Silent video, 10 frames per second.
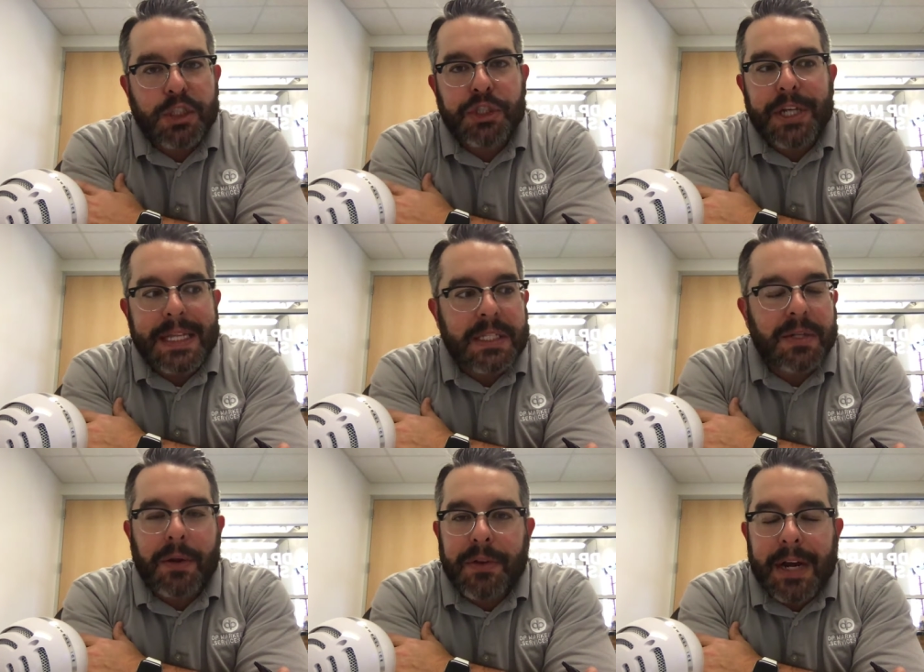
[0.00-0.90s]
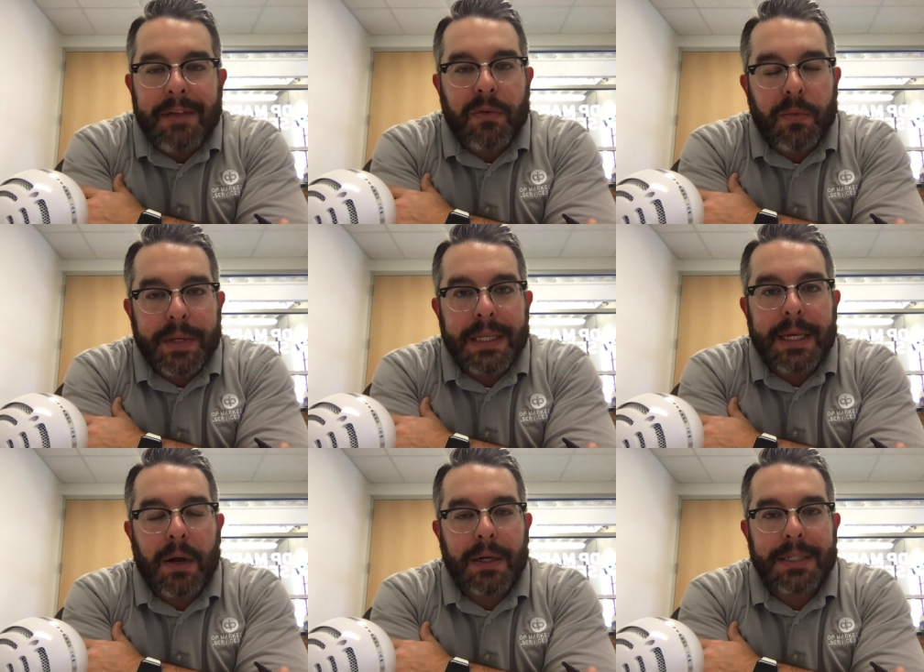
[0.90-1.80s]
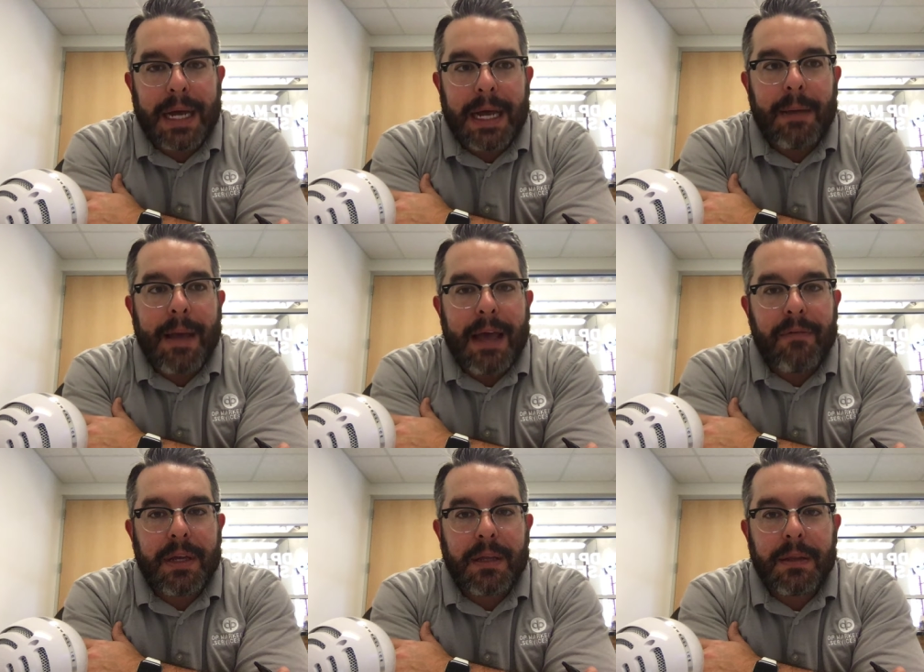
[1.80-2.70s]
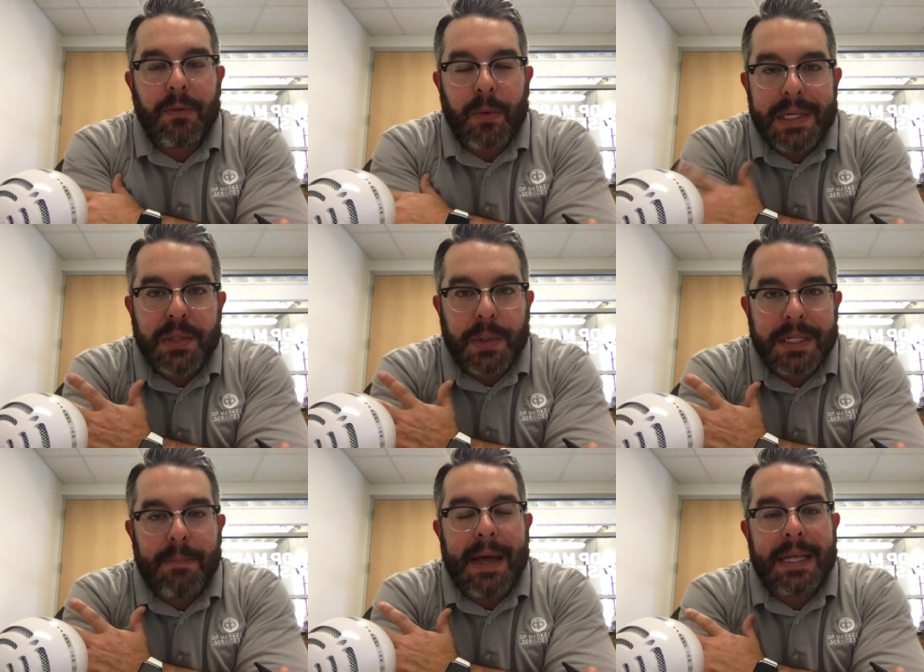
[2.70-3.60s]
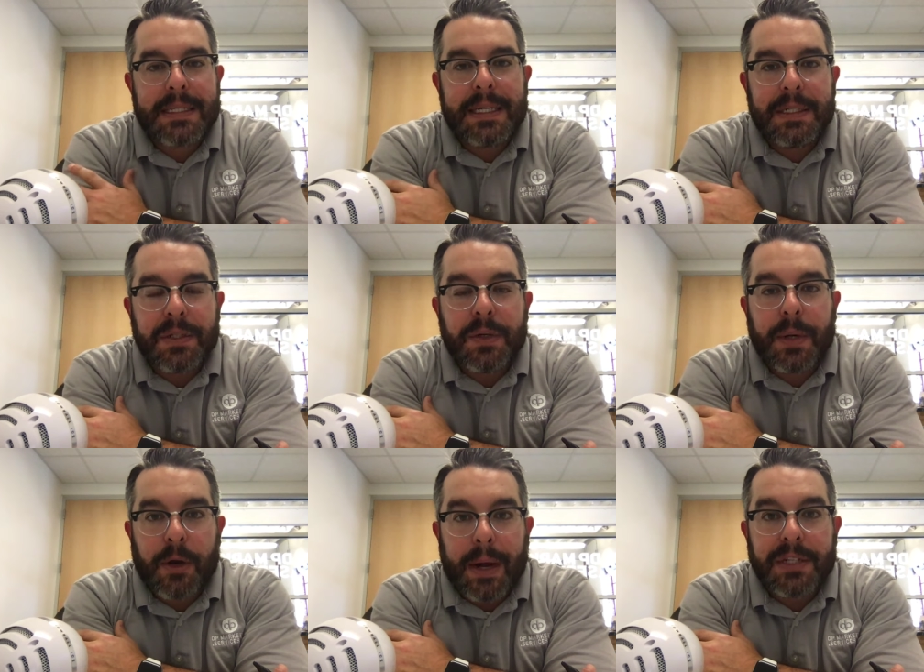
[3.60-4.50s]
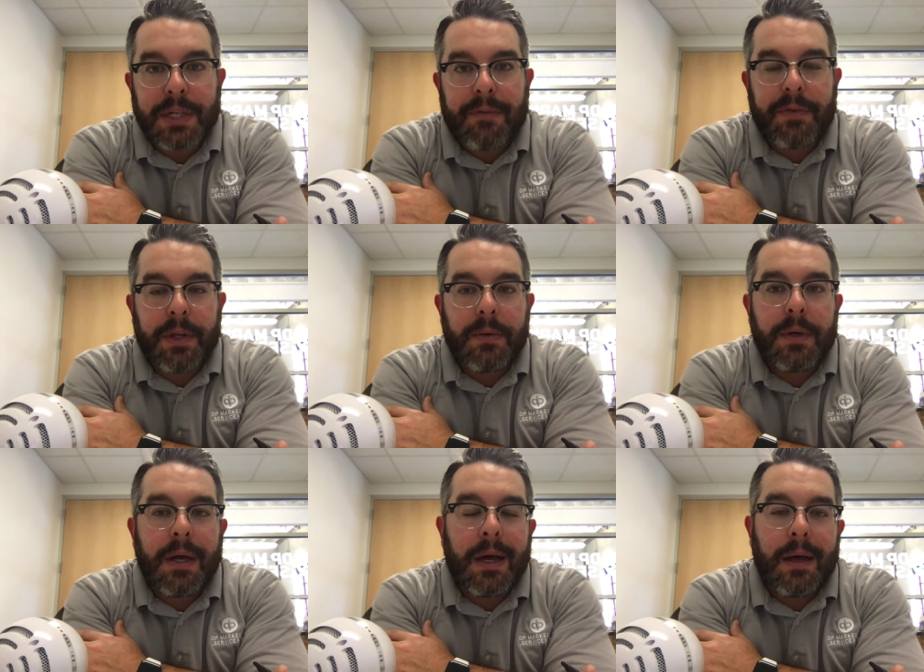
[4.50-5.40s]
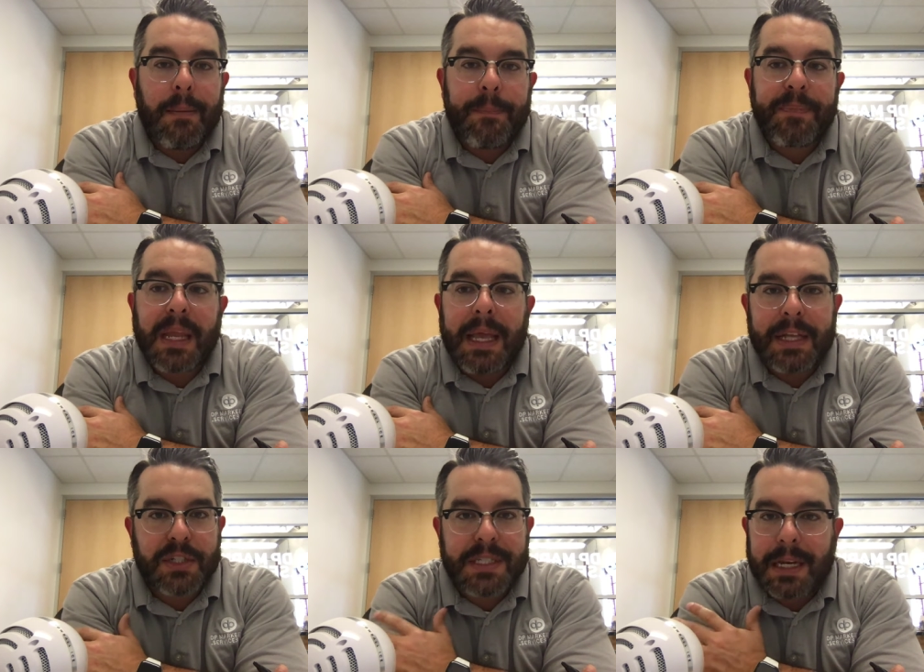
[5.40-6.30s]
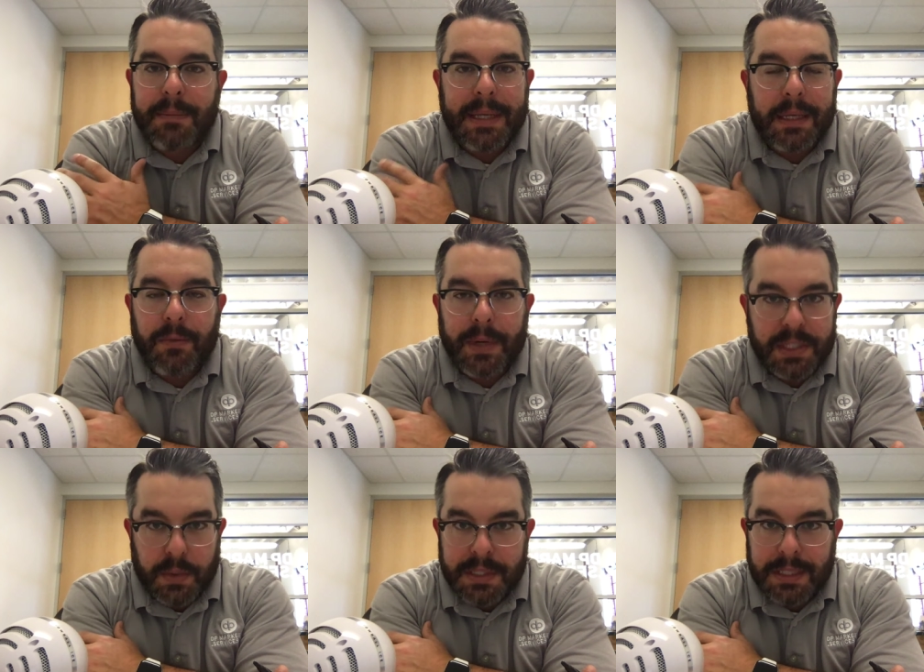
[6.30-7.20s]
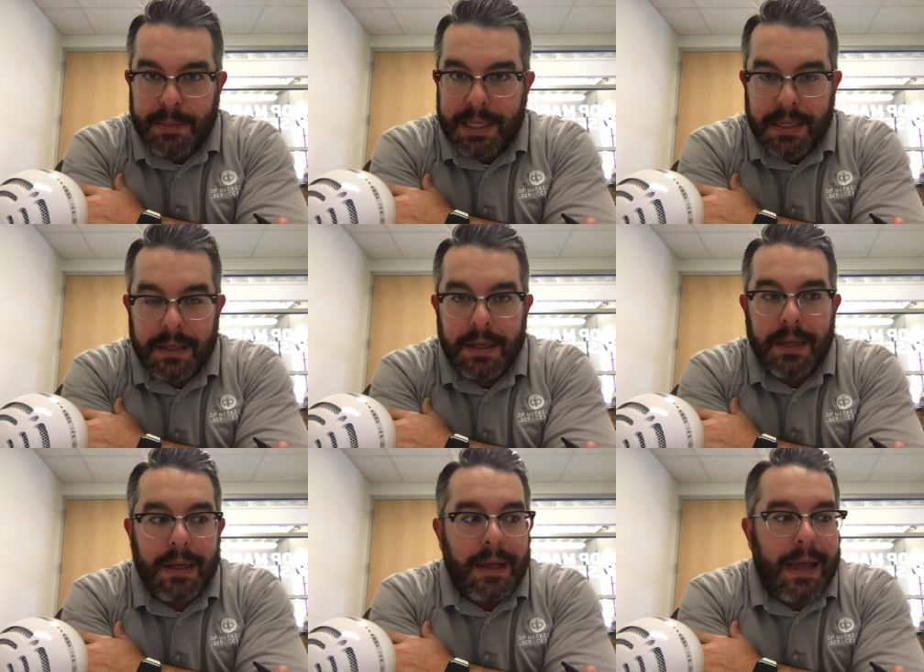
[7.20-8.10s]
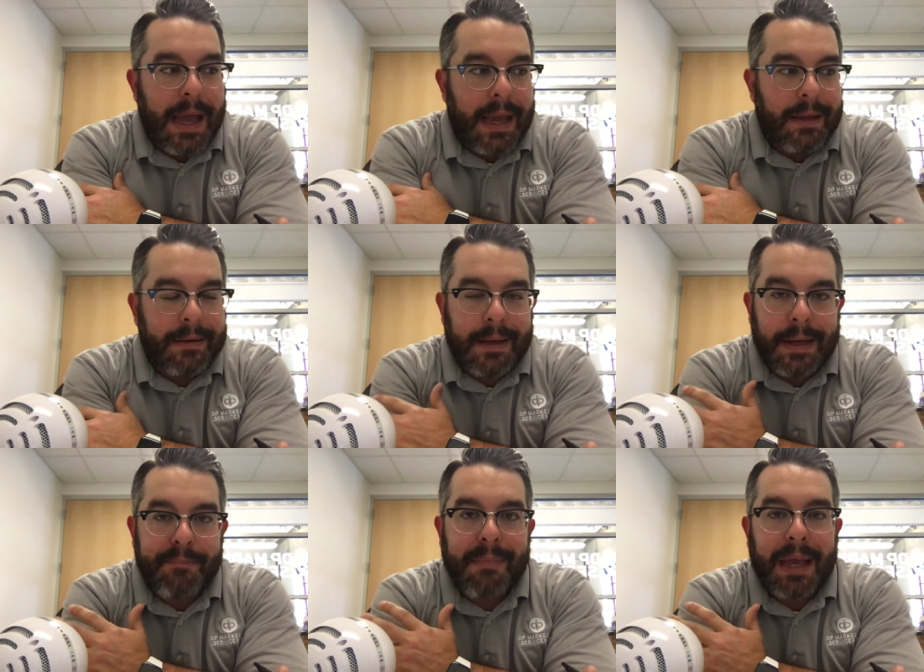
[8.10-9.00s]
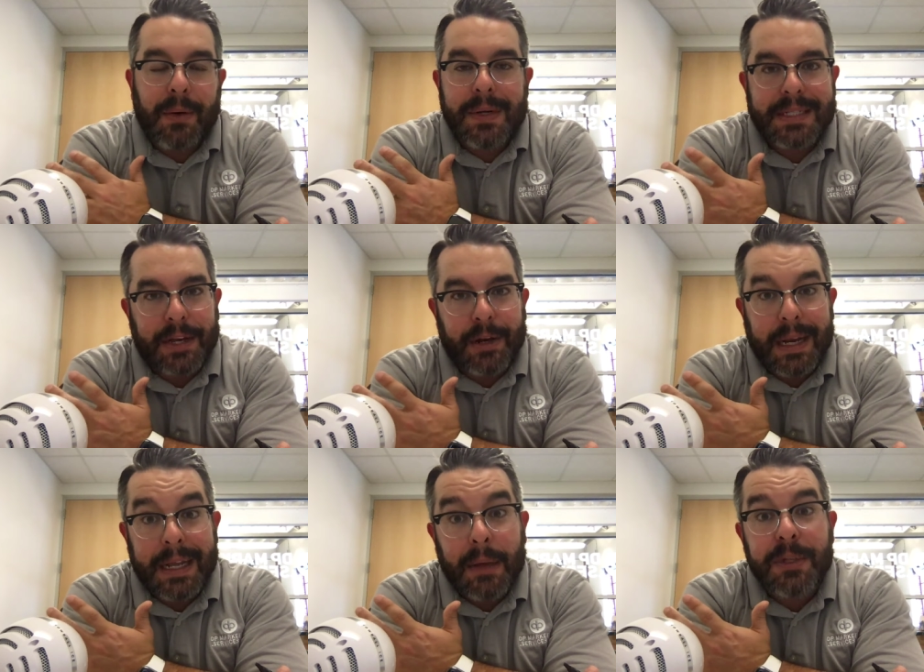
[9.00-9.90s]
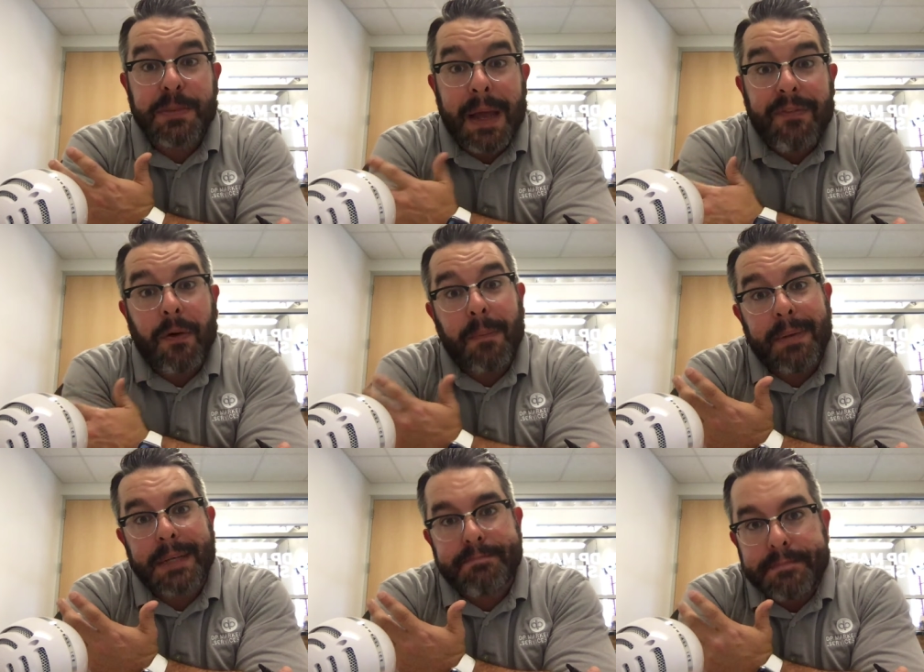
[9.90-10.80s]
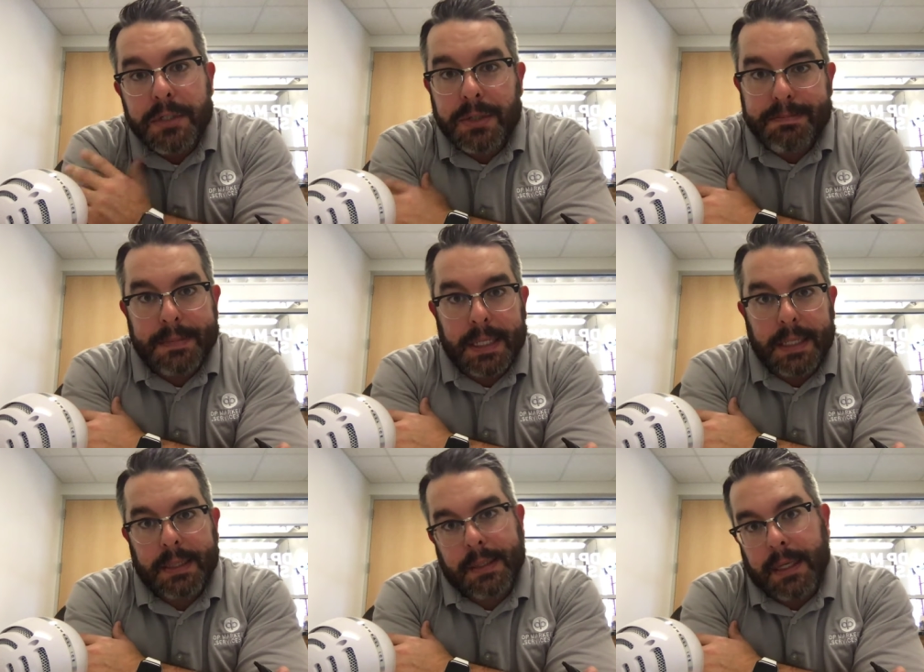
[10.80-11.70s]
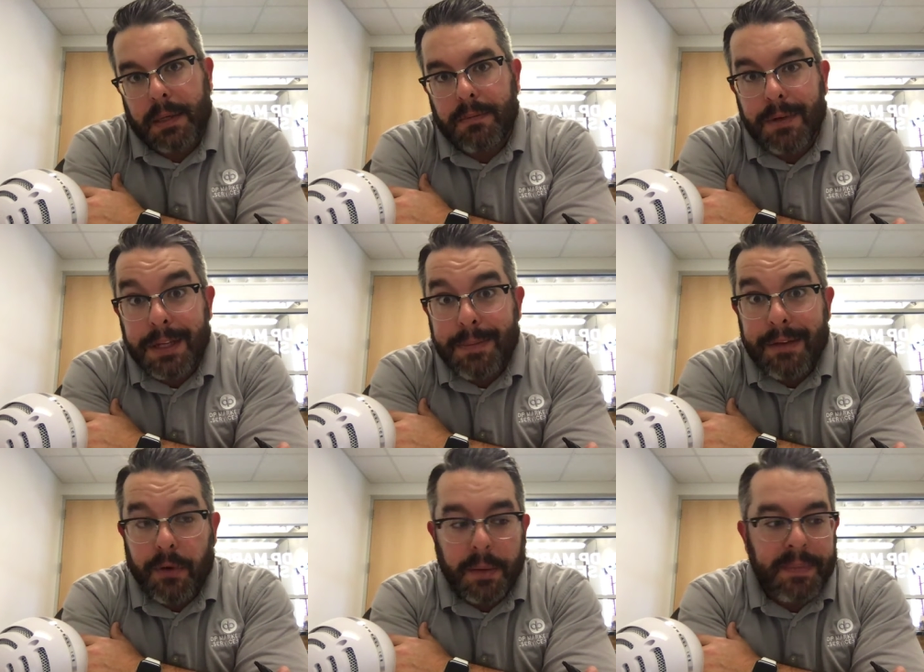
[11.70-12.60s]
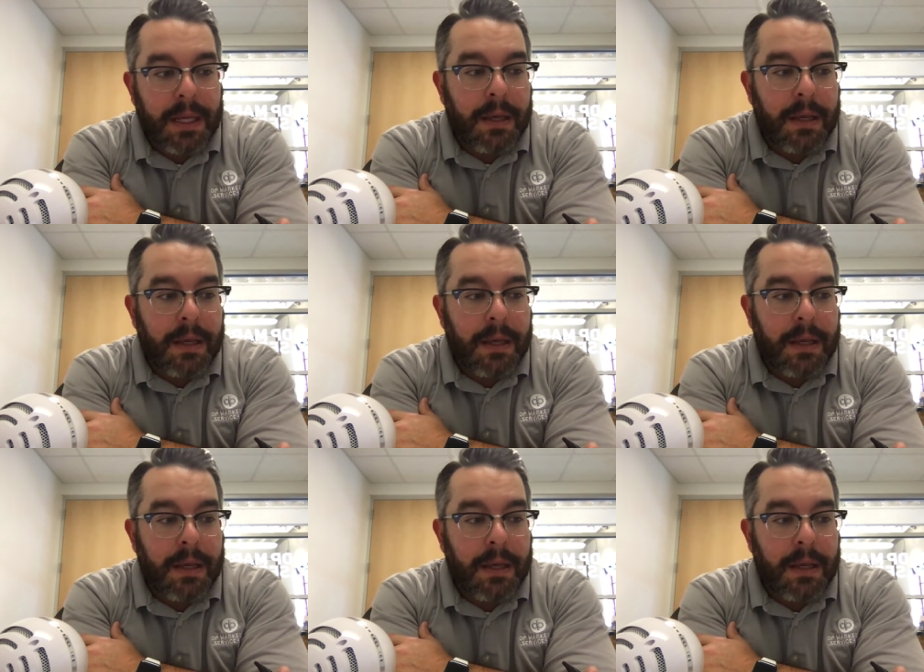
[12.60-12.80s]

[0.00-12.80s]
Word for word: chances are they're going to have a really hard time having the resource capacity to do a great job for you. Um, it's just going to be resource limited. And uh, I don't want to say you're going to get what you pay for, but you're going to get what you pay for.